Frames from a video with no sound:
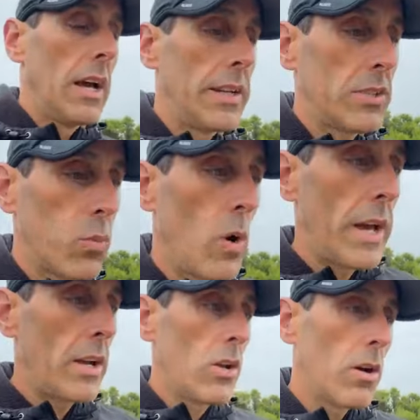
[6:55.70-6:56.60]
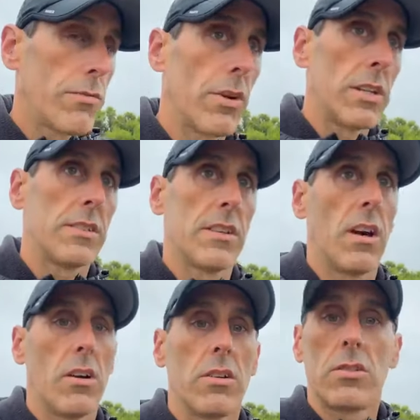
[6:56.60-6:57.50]
and it's why a lot of runners
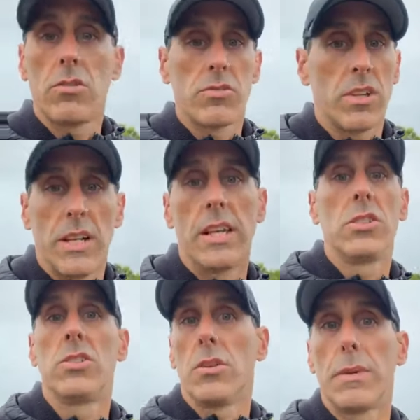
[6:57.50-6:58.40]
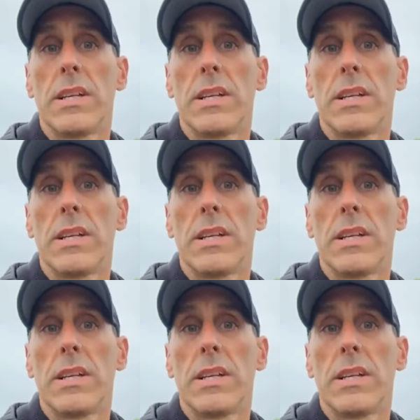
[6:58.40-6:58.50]
are constantly injured,